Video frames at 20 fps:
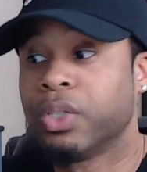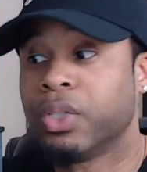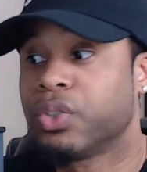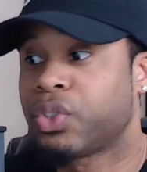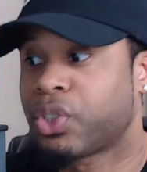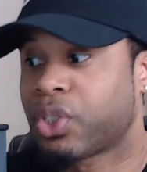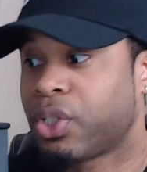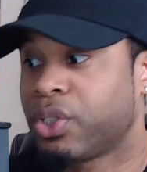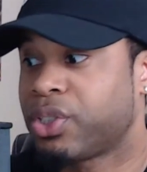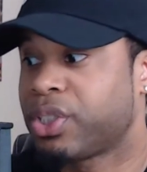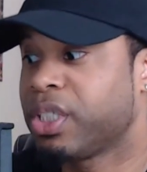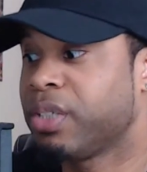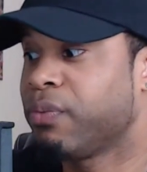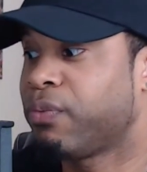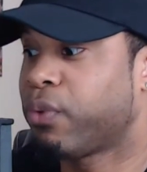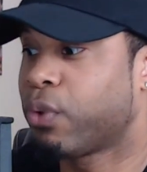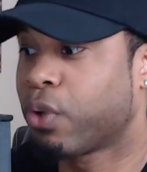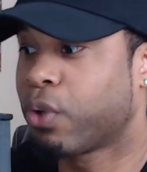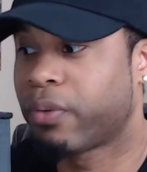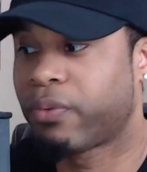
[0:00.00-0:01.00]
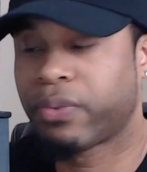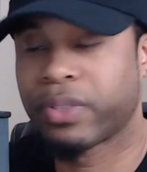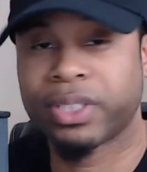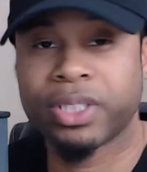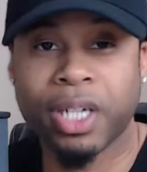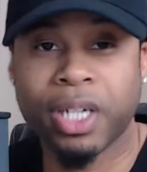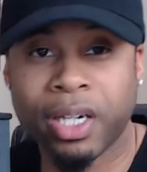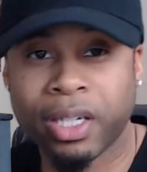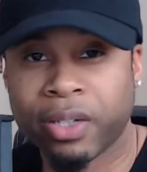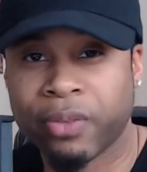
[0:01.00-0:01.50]
searching for
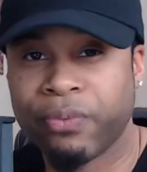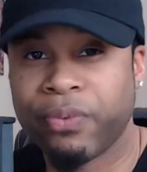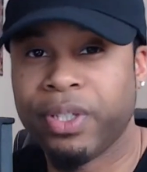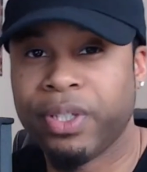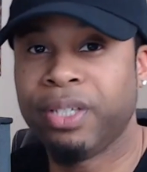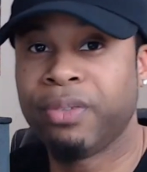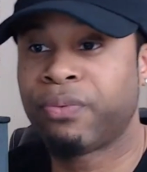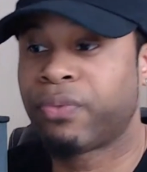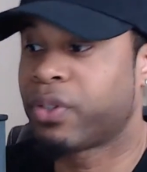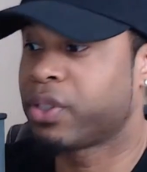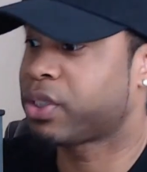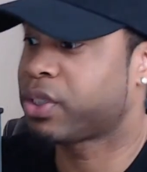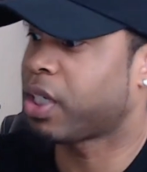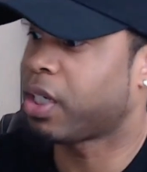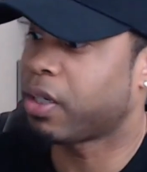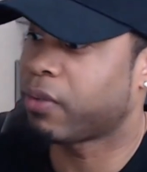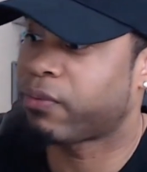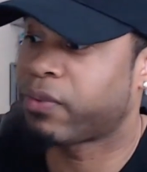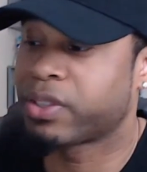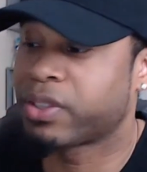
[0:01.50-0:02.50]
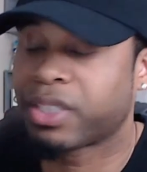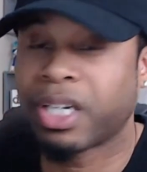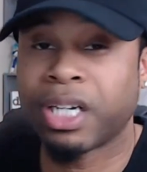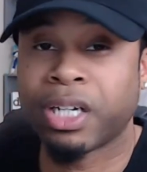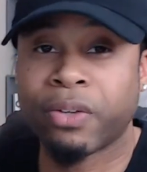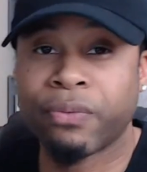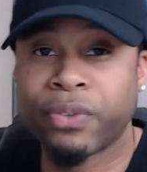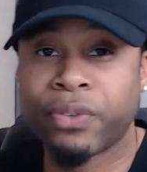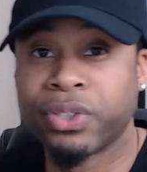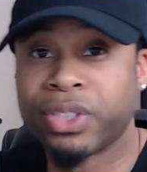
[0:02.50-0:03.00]
photography, for
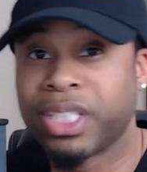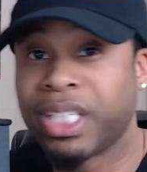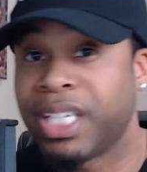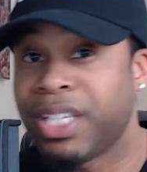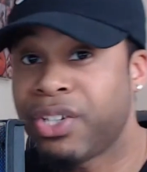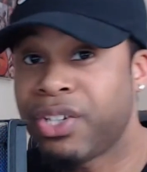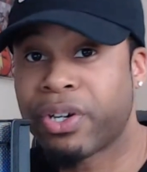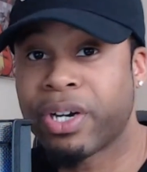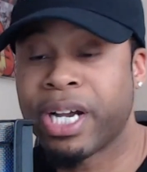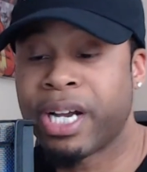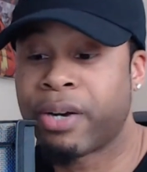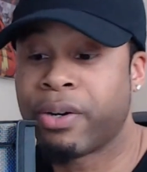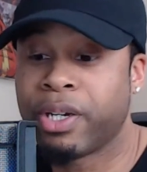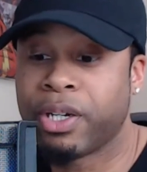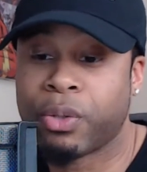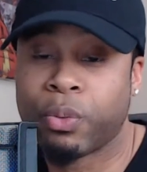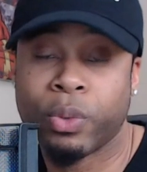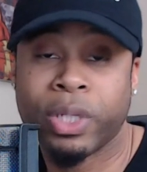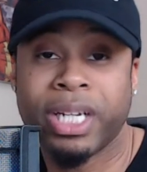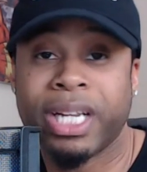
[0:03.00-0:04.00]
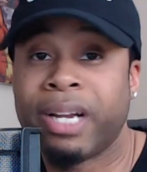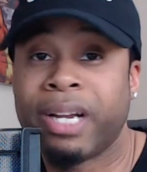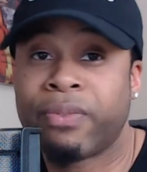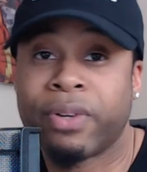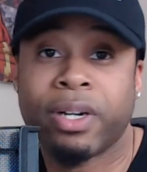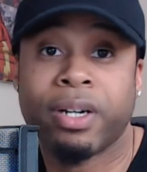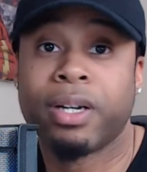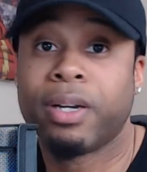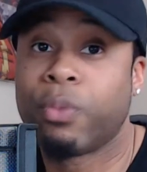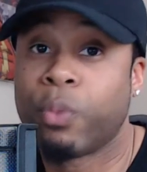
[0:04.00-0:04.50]
photographers in your area,
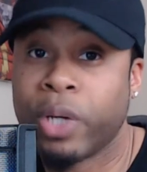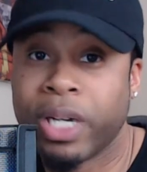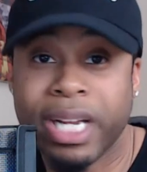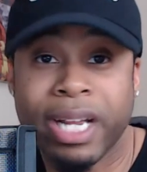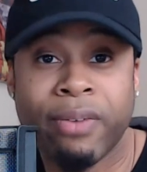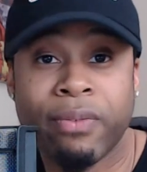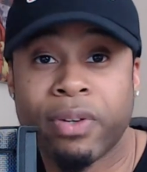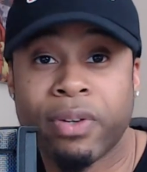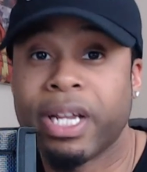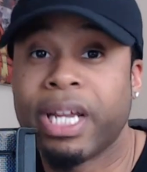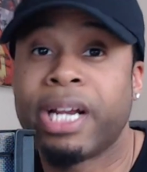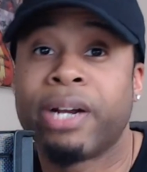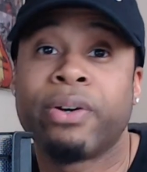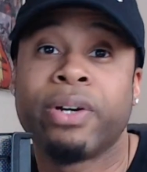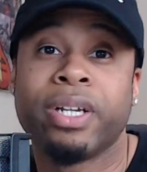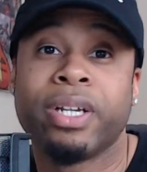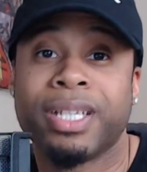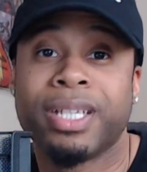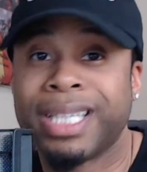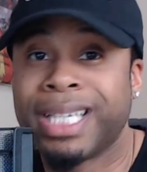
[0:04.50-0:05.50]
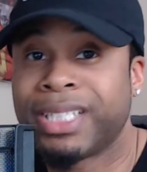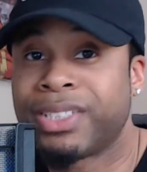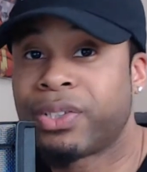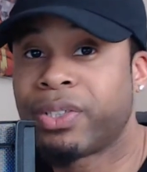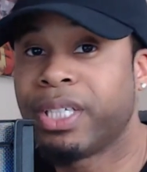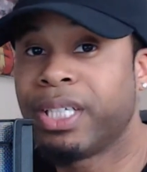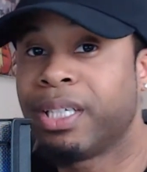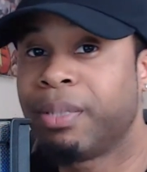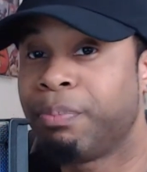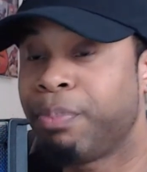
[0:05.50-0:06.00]
whatever area that you're
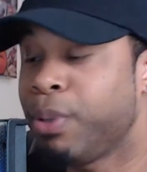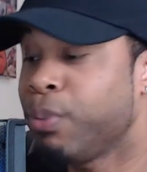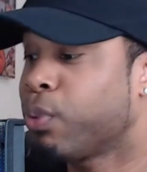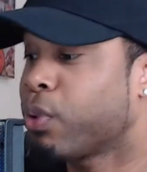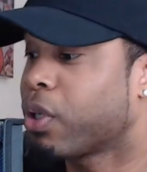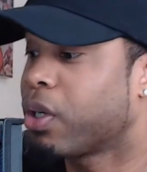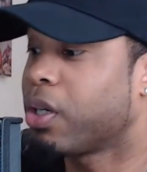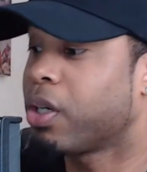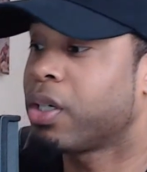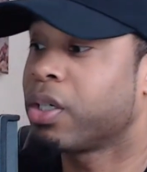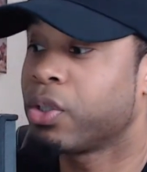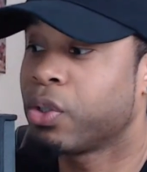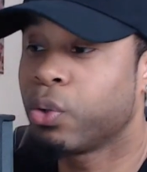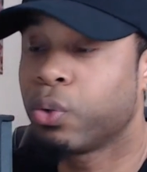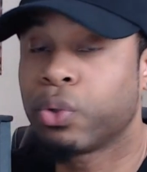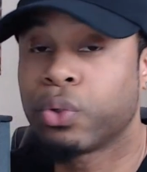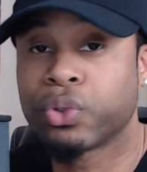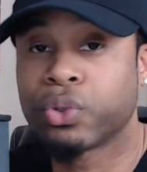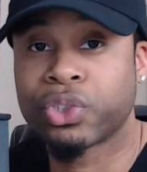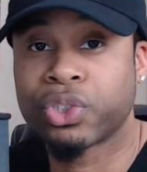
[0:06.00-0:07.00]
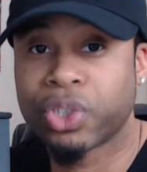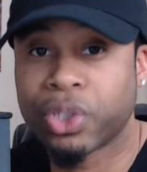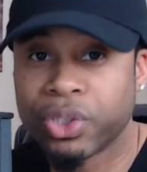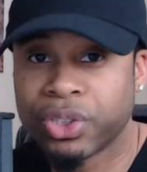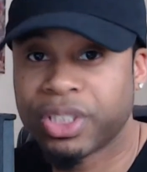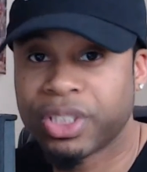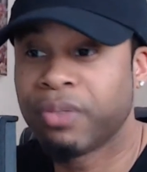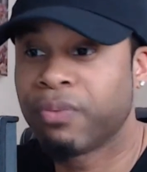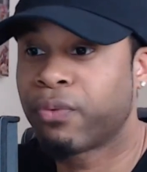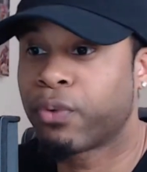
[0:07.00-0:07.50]
in. People are on Google
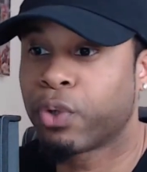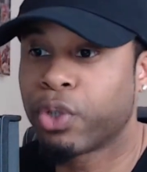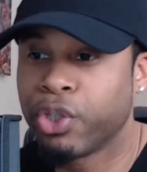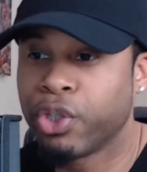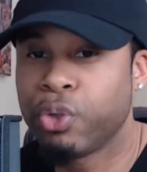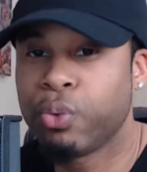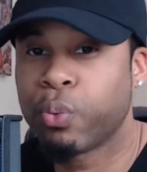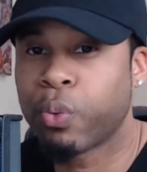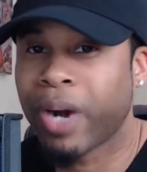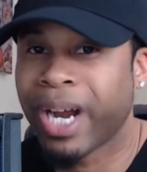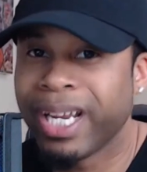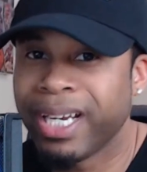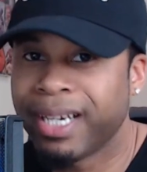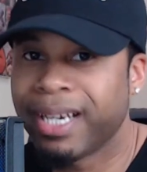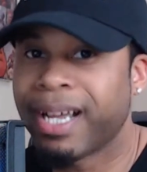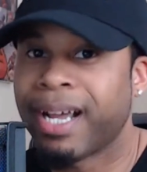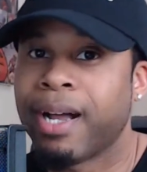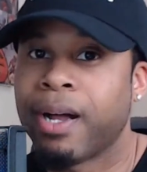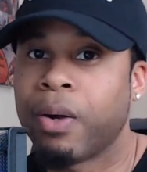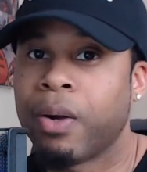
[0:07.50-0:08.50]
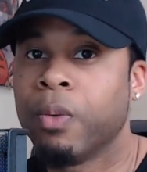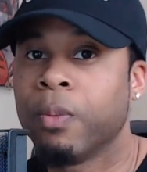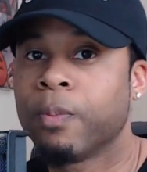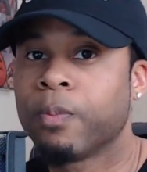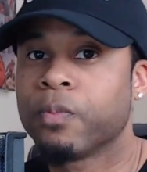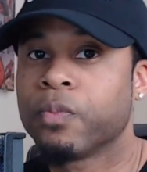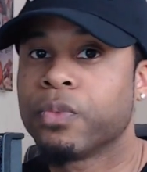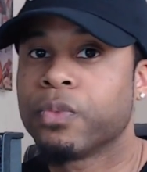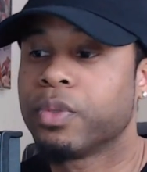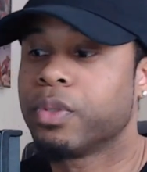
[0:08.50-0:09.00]
searching for you right now.
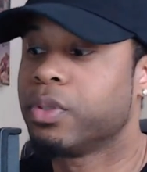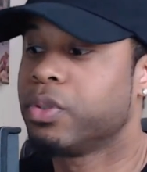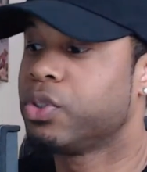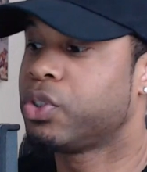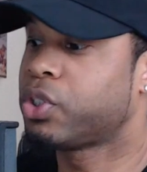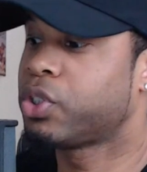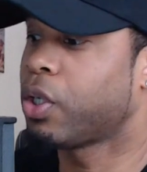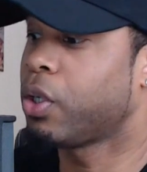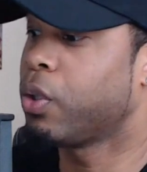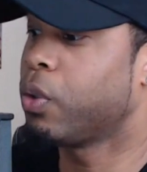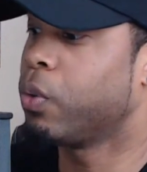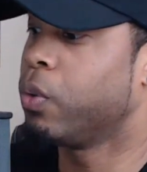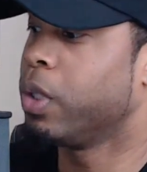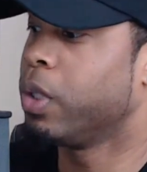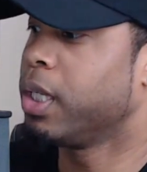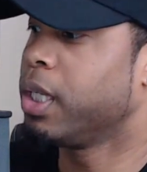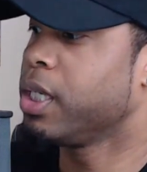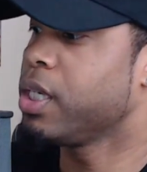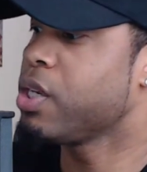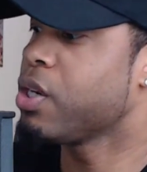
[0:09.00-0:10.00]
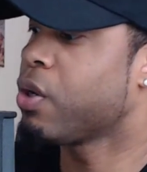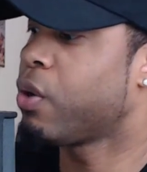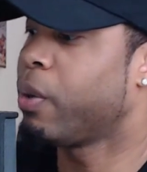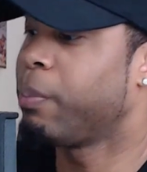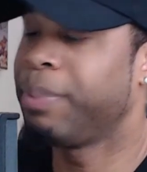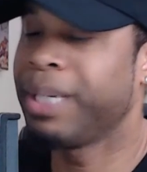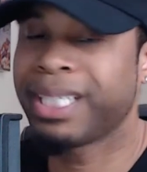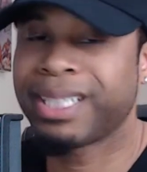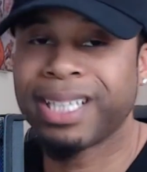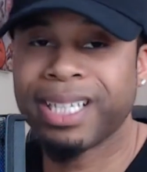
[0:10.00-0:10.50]
So, you know, a
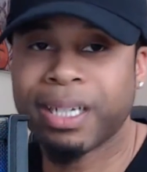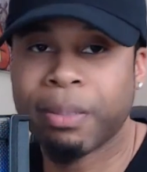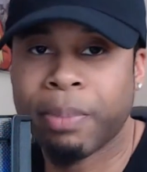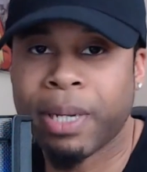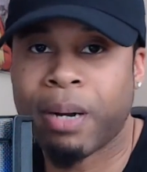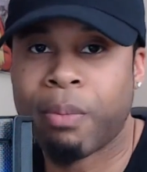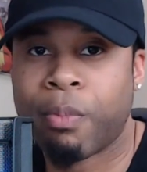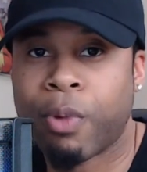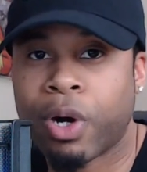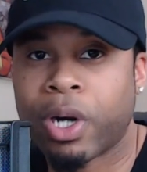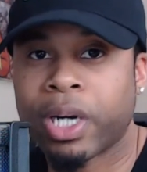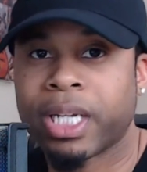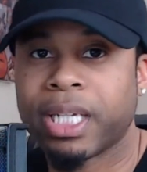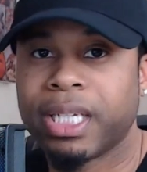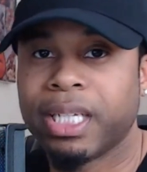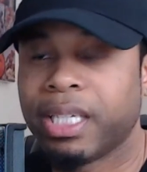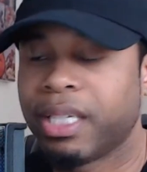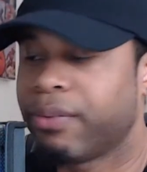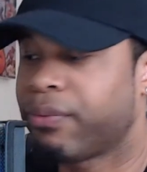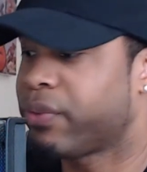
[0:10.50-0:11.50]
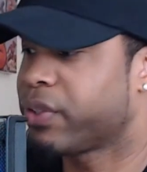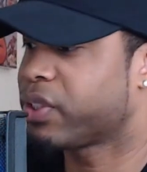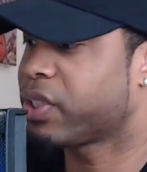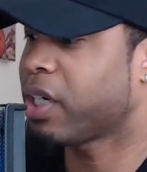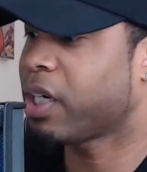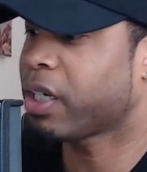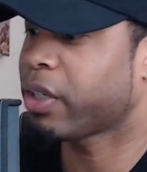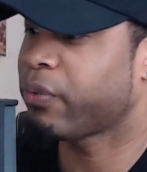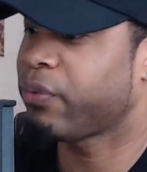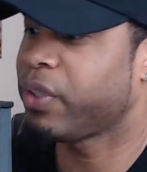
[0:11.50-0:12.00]
big thing about marketing and
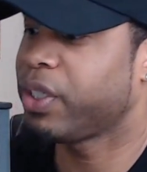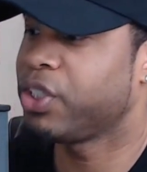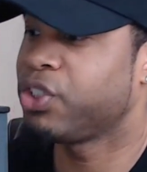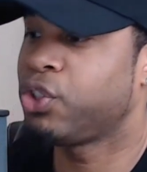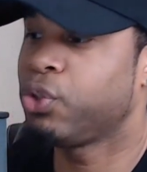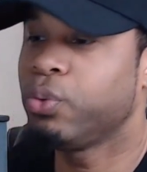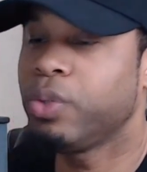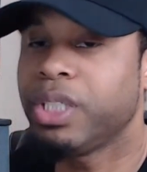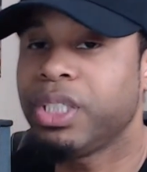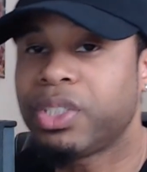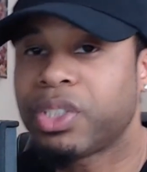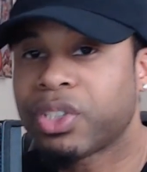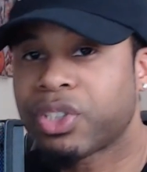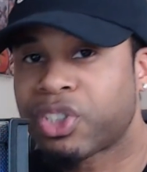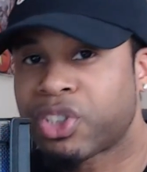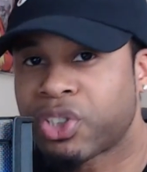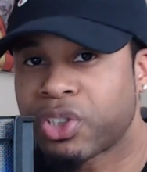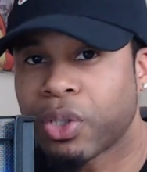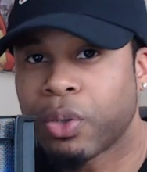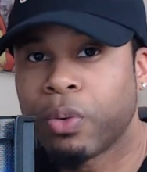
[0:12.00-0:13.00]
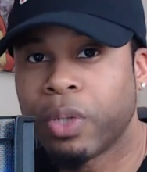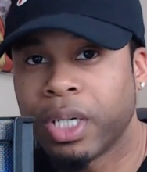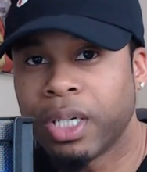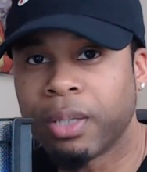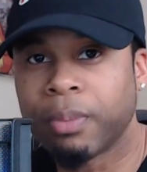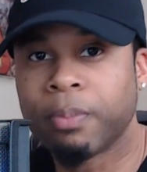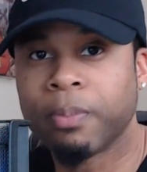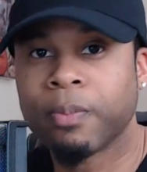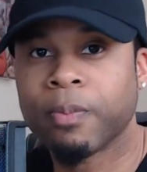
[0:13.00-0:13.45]
photography is you need to show up